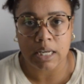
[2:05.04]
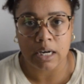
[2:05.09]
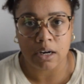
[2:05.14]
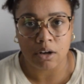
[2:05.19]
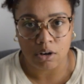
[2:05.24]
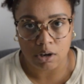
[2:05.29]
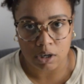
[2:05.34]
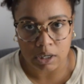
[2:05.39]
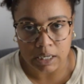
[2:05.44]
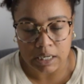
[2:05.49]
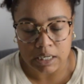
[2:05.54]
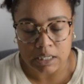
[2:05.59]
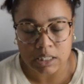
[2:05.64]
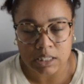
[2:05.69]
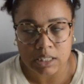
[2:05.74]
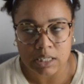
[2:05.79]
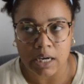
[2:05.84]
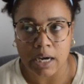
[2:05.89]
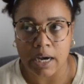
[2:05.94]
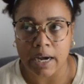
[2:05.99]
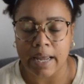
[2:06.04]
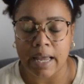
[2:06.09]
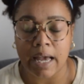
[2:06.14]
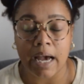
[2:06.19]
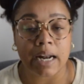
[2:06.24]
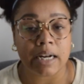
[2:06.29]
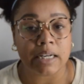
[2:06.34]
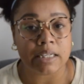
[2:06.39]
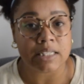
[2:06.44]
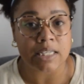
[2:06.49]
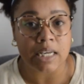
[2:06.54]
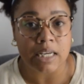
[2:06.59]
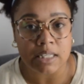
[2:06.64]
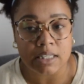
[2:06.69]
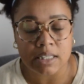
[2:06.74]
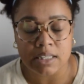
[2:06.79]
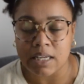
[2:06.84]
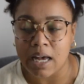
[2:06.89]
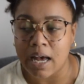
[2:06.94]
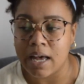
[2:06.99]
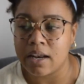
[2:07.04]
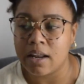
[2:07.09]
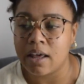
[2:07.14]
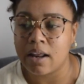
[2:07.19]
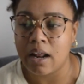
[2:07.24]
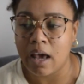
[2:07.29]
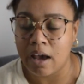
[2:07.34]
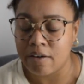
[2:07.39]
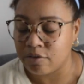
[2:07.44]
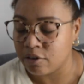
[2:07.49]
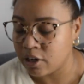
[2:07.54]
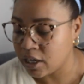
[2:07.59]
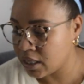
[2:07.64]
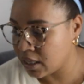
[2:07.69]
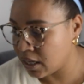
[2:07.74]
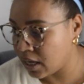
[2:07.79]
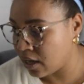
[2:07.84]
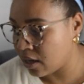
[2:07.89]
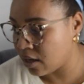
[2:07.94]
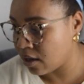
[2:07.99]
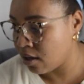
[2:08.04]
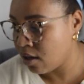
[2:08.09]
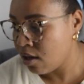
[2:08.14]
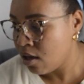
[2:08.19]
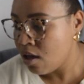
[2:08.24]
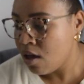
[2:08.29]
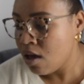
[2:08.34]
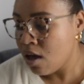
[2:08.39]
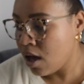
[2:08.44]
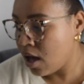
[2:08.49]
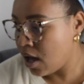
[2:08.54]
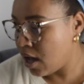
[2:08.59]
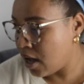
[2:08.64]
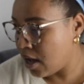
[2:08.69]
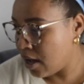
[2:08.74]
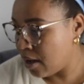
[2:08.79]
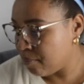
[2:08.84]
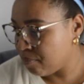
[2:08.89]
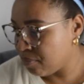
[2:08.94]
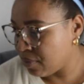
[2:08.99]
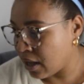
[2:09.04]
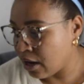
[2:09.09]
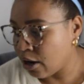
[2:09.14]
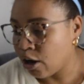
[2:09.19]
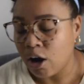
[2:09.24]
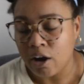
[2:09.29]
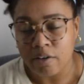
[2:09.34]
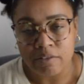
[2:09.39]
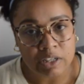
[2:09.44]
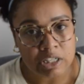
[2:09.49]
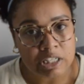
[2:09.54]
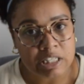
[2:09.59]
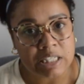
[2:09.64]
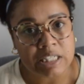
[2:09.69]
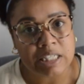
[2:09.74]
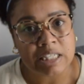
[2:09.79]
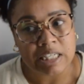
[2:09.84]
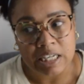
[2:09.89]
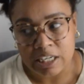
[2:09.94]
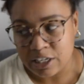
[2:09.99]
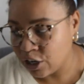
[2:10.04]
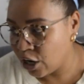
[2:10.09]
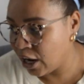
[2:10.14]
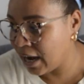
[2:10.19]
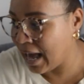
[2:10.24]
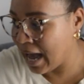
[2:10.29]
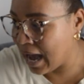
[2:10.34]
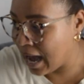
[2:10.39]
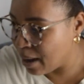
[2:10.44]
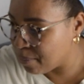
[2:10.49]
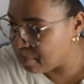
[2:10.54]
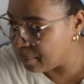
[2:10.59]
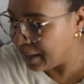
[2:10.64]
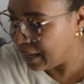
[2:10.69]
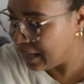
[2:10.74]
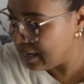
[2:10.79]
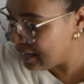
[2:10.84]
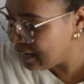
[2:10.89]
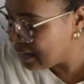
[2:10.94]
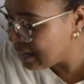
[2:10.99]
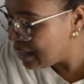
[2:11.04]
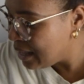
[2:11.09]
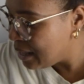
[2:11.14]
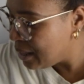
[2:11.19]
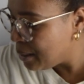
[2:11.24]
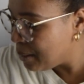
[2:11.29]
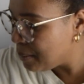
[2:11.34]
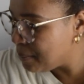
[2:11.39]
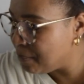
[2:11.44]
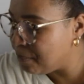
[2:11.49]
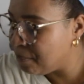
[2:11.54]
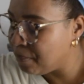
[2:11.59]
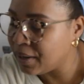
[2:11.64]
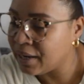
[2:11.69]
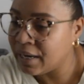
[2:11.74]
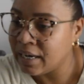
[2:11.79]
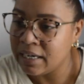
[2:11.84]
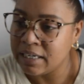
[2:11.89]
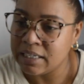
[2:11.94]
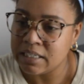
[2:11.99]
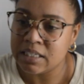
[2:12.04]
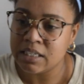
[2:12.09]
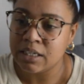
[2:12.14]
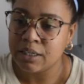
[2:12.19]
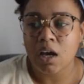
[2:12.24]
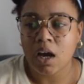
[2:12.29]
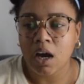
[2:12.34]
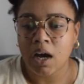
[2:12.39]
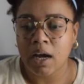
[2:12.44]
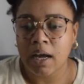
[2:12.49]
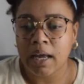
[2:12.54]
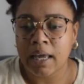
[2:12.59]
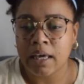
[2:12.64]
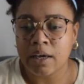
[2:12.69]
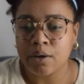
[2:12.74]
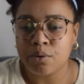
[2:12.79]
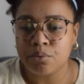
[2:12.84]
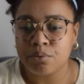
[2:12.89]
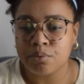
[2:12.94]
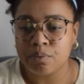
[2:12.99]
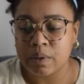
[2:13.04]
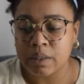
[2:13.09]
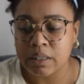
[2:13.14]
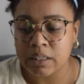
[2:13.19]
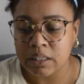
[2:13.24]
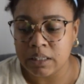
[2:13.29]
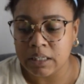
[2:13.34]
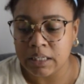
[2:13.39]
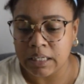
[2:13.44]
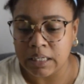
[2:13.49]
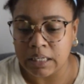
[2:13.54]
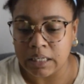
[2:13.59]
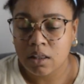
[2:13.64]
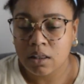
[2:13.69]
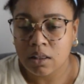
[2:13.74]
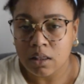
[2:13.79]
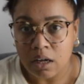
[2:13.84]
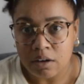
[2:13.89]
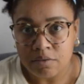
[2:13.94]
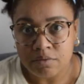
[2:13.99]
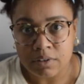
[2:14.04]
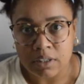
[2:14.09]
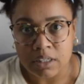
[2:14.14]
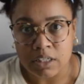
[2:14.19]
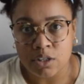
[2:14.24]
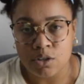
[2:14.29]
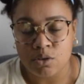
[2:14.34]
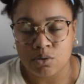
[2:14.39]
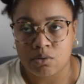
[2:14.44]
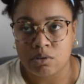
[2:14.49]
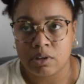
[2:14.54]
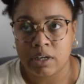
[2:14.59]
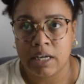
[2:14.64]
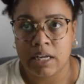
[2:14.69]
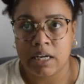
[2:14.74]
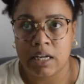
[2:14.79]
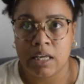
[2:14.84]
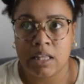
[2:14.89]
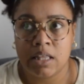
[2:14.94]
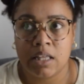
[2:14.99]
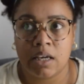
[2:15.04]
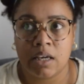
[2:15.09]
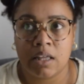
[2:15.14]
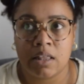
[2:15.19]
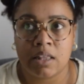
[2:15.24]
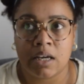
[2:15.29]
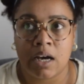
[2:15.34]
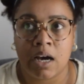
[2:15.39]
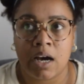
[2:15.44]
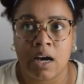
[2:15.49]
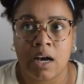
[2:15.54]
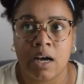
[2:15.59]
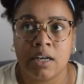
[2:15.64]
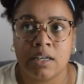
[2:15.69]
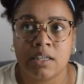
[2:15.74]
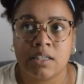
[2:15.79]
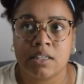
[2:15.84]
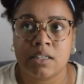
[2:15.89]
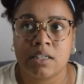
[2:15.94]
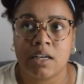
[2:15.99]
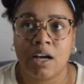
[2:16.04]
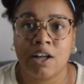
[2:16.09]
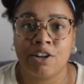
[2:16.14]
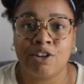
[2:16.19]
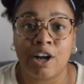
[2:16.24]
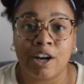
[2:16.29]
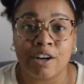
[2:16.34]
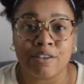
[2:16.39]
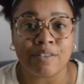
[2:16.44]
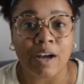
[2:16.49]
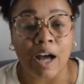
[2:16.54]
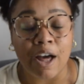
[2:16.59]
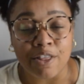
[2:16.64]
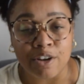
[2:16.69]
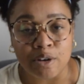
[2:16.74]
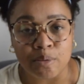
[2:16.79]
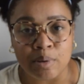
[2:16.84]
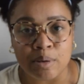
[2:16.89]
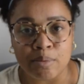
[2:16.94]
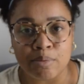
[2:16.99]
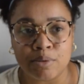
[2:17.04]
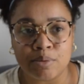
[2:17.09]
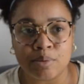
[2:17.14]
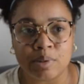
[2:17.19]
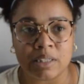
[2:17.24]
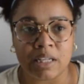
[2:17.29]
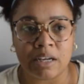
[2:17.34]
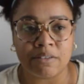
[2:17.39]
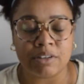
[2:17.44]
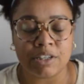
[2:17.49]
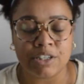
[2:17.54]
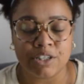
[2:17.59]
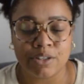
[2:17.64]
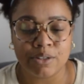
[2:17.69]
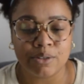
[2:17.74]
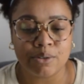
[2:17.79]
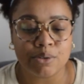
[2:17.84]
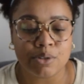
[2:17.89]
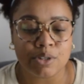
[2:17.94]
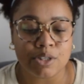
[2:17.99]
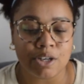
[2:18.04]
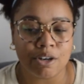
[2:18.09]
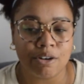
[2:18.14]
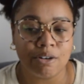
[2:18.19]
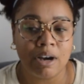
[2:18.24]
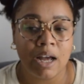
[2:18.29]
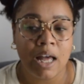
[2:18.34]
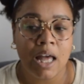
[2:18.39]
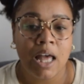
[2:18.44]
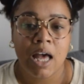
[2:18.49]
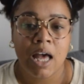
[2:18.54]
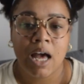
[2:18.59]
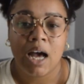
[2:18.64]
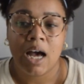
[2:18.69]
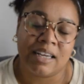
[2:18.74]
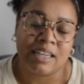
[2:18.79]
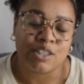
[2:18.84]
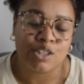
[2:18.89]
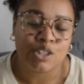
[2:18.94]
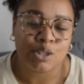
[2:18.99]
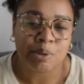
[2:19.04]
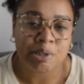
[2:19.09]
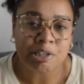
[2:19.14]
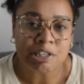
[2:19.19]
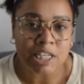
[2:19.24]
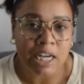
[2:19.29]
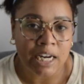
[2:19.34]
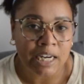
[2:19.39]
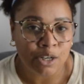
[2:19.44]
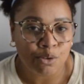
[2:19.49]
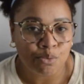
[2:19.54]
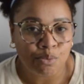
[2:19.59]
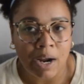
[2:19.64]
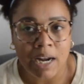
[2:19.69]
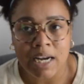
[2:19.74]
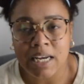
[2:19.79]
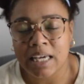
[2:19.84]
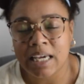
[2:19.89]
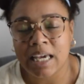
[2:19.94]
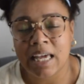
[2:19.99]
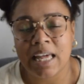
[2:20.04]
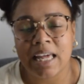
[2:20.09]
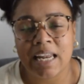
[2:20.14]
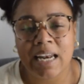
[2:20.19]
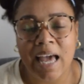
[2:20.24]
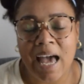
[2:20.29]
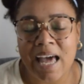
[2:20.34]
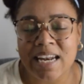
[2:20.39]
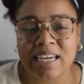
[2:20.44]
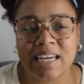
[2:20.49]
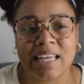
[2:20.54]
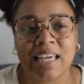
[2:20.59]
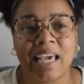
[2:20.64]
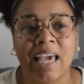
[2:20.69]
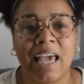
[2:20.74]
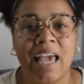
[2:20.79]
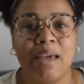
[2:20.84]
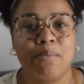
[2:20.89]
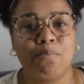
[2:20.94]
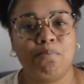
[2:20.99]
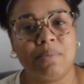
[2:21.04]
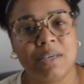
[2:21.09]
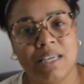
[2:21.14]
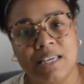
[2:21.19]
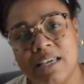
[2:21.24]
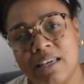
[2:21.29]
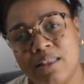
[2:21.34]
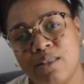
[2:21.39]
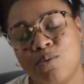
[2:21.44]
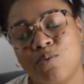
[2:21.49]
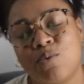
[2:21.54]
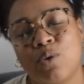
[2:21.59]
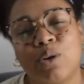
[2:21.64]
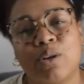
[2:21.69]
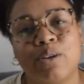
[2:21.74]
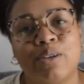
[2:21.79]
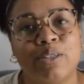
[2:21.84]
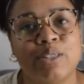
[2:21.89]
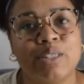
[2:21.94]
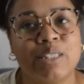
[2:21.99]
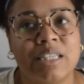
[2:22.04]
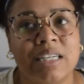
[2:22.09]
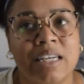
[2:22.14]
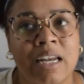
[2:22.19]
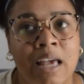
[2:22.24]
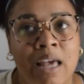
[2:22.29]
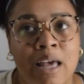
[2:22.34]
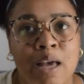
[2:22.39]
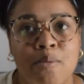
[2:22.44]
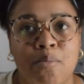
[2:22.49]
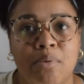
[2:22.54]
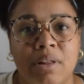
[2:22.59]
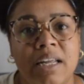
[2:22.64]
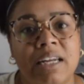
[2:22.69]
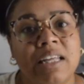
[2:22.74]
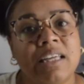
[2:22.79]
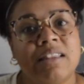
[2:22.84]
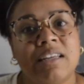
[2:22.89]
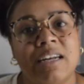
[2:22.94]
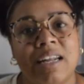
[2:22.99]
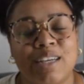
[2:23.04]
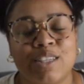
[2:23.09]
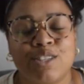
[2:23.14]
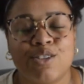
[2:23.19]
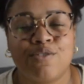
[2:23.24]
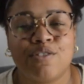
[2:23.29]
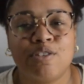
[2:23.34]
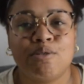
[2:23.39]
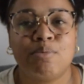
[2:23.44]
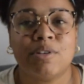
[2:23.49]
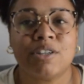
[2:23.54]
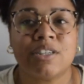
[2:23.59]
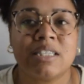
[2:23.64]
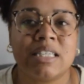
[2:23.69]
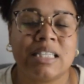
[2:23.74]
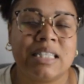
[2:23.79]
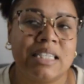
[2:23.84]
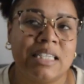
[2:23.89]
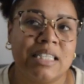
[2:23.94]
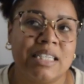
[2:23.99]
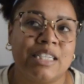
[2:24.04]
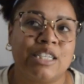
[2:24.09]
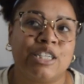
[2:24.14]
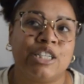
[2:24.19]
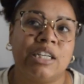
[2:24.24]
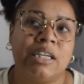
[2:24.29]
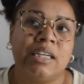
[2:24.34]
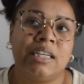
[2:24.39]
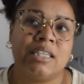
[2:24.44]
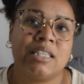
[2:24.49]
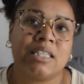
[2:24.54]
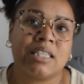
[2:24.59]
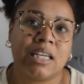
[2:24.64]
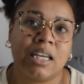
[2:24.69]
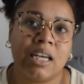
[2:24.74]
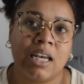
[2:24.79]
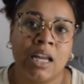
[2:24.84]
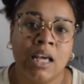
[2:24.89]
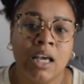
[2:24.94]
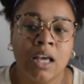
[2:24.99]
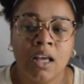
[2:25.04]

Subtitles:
in August. I had a date set and everything. That obviously did not happen, but I really love this story and I think that a lot of other people will love it too. So I get so excited writing it and editing it and being in the world and planning the next few books in the series, and